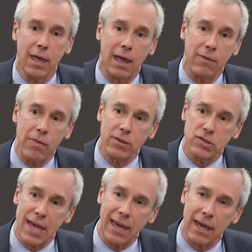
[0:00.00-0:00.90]
And then the
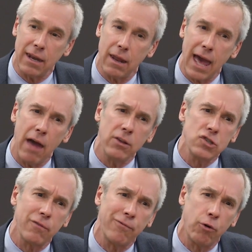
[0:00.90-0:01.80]
second, how does
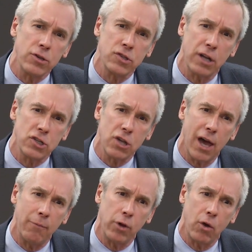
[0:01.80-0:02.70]
the for such
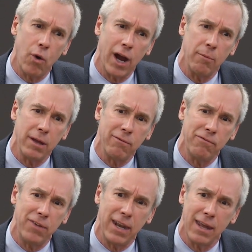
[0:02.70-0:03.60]
time requirement
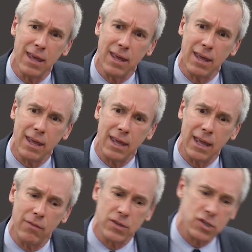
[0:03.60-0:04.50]
fit in the